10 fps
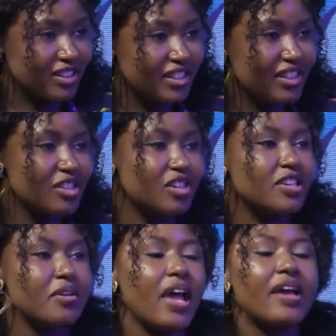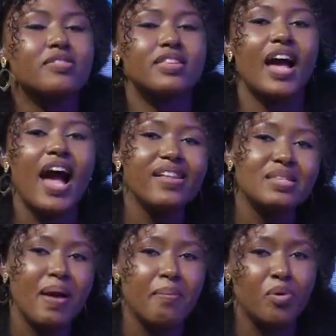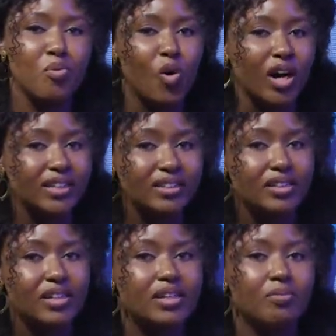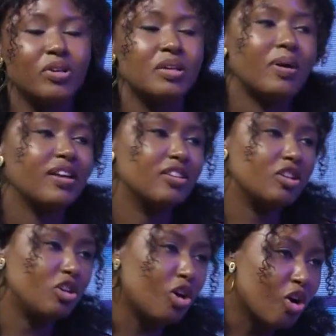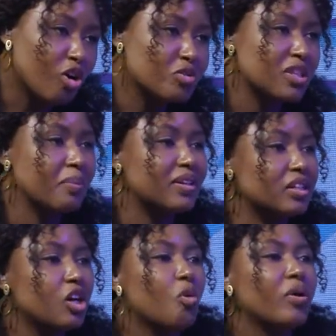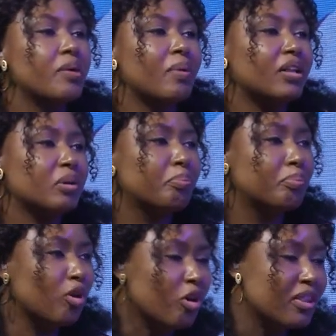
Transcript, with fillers: Obviously. You, eh, the heart might be one, what about the lungs? What about the, what about the blood?